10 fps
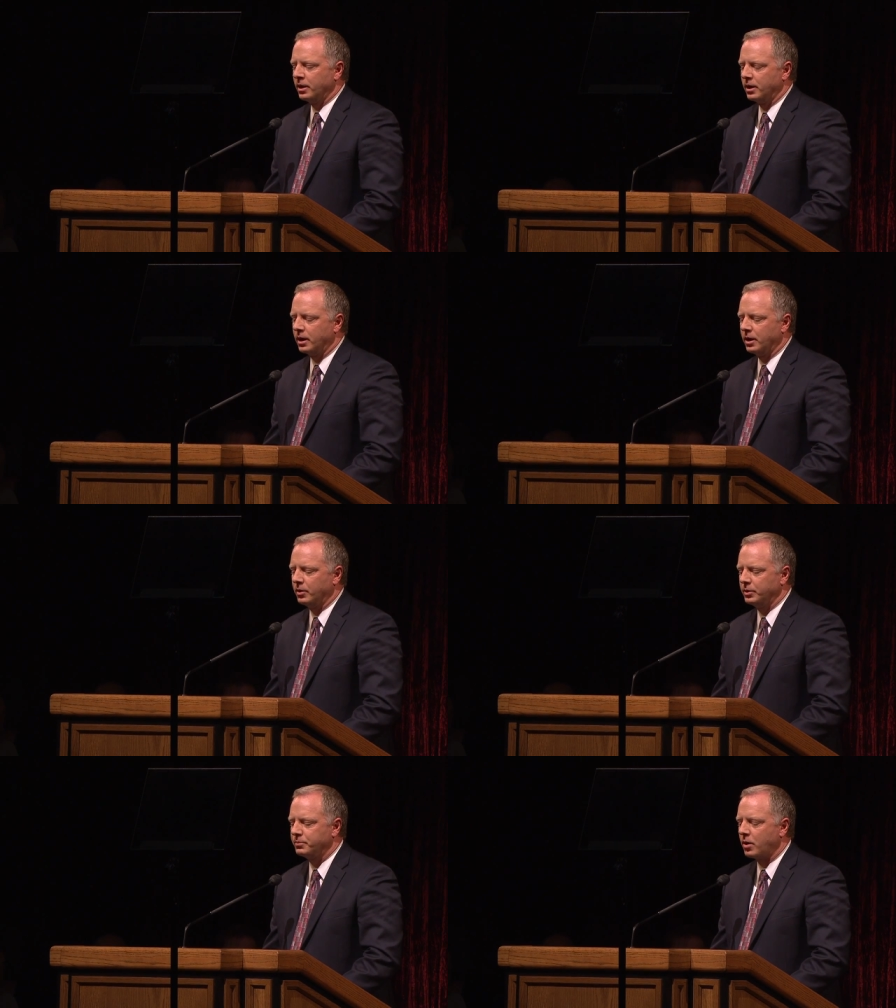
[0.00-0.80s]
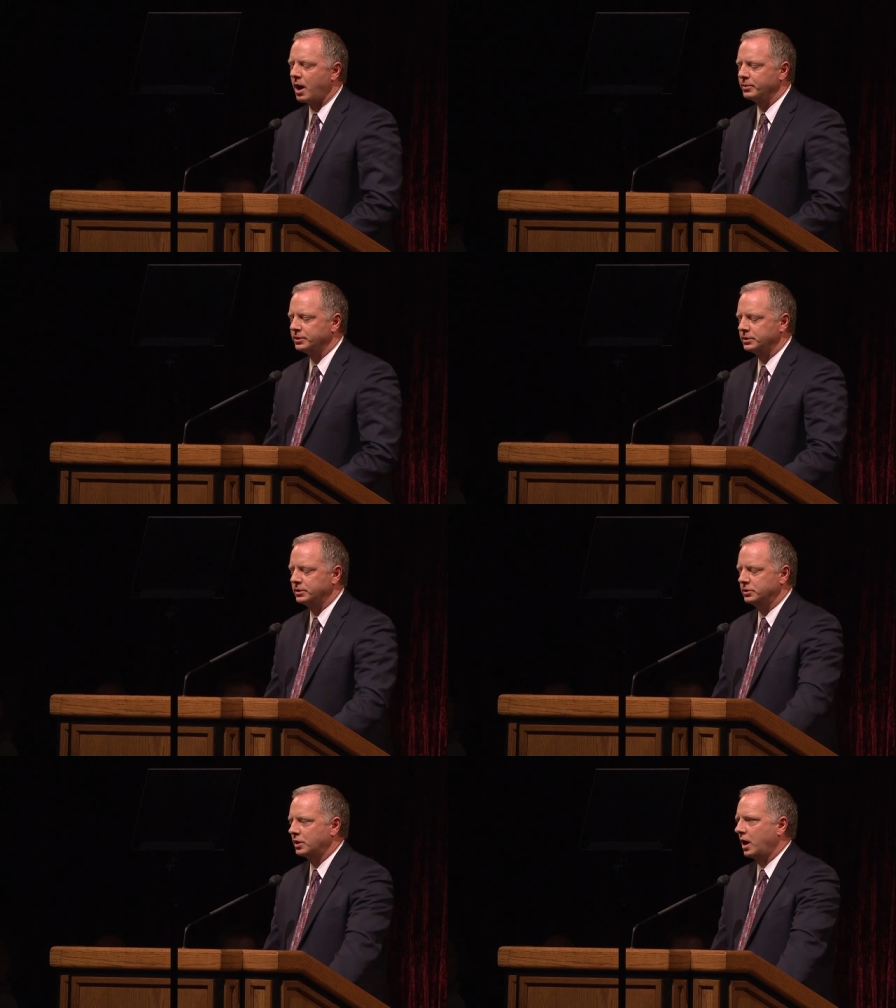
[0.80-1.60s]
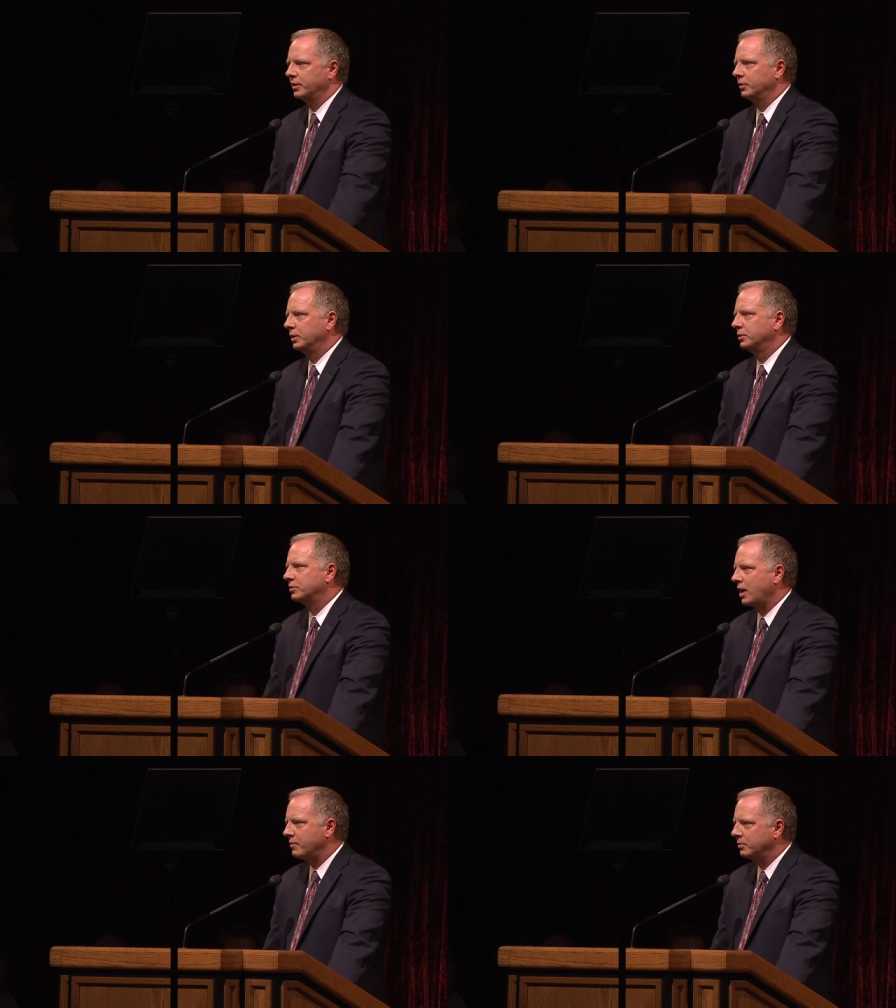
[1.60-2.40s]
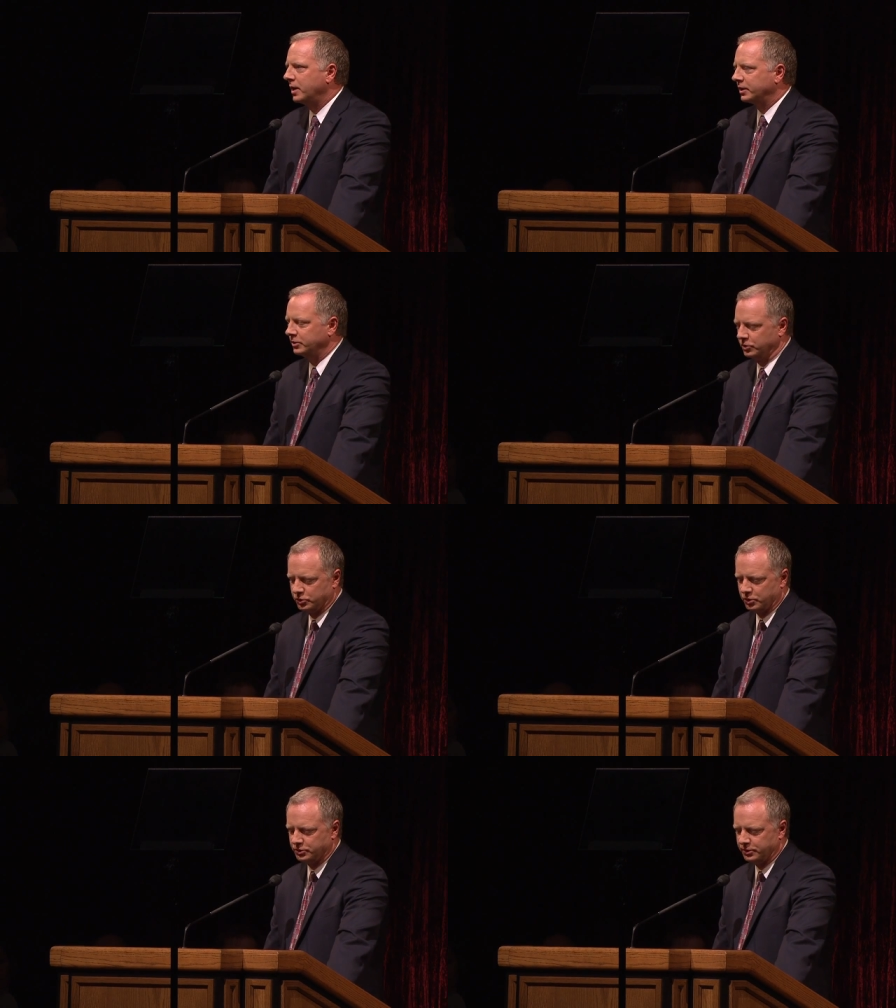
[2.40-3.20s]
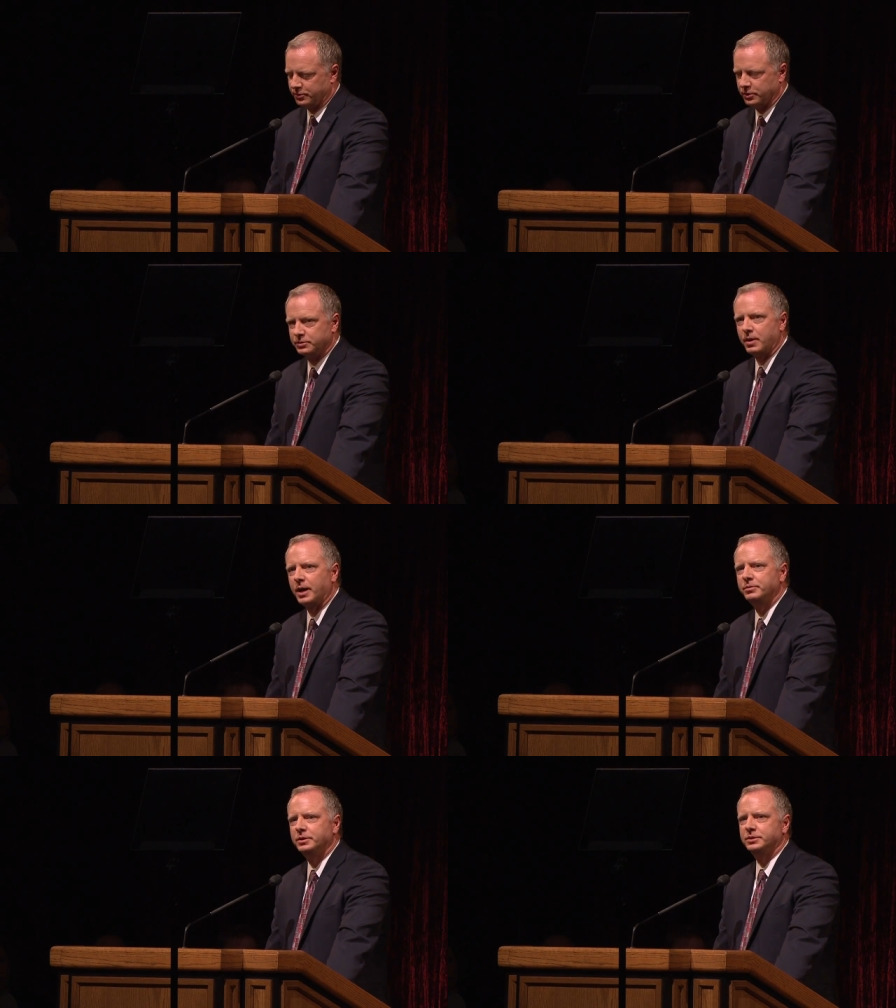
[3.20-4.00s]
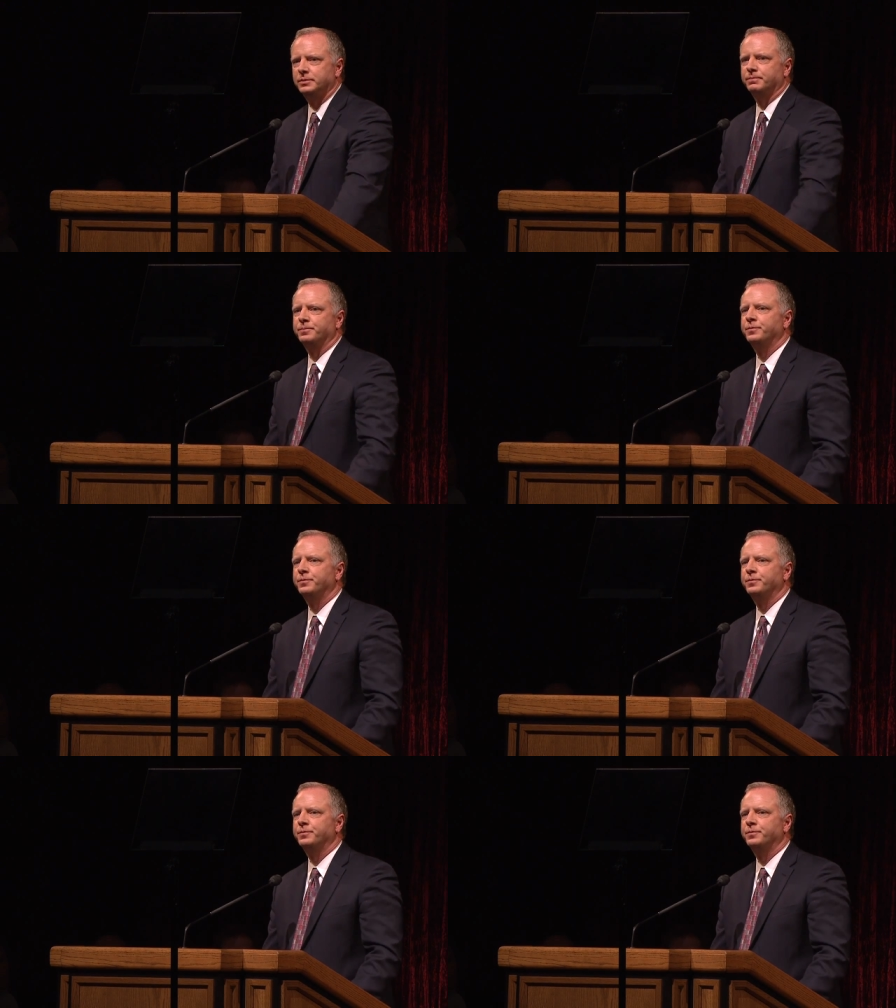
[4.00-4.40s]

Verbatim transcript: Uh, we promised John that we would travel back to New Jersey for his baptism.